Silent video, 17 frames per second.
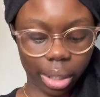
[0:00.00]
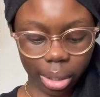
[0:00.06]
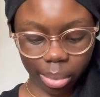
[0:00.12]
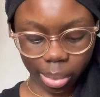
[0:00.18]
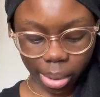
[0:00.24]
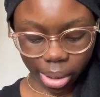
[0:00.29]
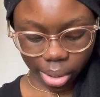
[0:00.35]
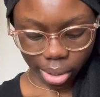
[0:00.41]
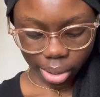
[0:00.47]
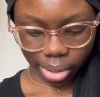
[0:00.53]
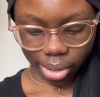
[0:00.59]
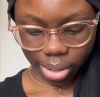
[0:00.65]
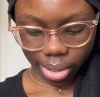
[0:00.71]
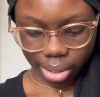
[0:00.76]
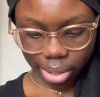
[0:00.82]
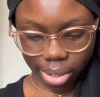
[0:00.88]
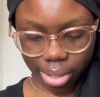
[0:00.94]

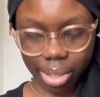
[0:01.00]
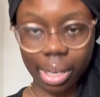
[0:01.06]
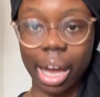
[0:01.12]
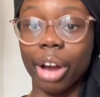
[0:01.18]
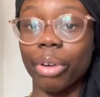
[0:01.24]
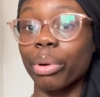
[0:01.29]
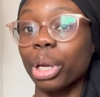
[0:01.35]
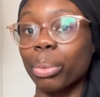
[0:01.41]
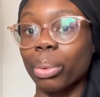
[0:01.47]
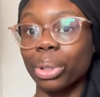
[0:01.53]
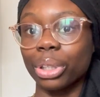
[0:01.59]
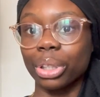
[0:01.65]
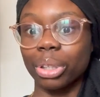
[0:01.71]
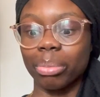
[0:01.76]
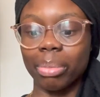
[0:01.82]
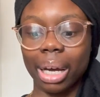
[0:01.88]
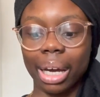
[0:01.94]
because I really want
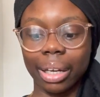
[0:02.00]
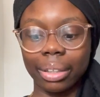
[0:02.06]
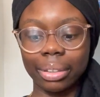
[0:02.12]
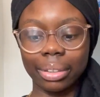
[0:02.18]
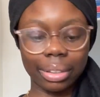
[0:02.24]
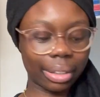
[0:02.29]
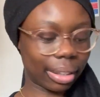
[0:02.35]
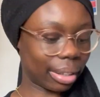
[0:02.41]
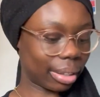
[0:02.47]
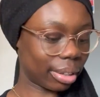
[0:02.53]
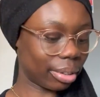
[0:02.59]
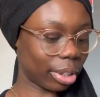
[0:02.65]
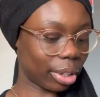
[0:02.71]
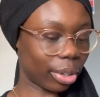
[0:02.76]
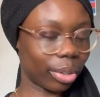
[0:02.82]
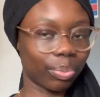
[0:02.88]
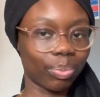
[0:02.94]
them, and
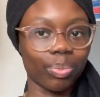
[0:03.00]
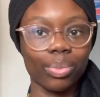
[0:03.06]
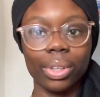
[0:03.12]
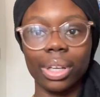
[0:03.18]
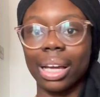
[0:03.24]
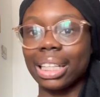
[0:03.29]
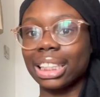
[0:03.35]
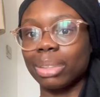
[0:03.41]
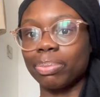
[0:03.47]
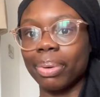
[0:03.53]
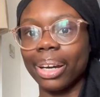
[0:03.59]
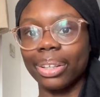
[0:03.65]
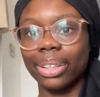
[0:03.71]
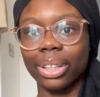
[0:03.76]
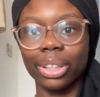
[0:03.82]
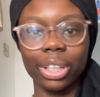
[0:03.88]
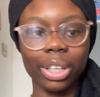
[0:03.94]
you know, it's
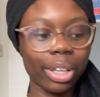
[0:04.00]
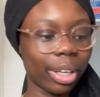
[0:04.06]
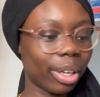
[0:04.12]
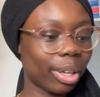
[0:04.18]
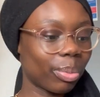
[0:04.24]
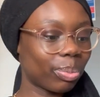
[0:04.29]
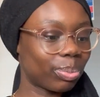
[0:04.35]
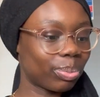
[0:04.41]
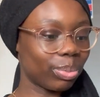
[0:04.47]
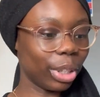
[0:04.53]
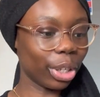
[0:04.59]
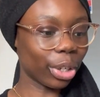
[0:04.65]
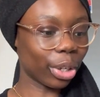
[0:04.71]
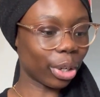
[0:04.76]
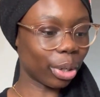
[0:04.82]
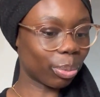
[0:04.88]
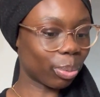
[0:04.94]
better than the, you
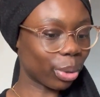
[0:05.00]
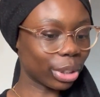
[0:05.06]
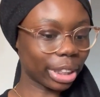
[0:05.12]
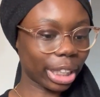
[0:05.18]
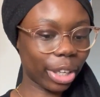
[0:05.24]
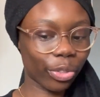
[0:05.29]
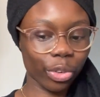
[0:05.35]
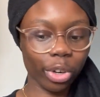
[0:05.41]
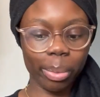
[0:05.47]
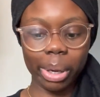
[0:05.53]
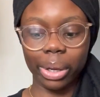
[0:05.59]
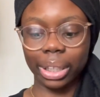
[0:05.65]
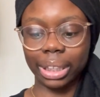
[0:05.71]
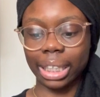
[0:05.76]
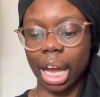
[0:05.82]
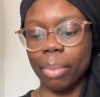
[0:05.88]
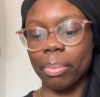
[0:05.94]
know, ones that you throw away all
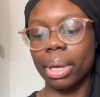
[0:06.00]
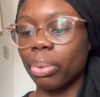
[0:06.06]
the time.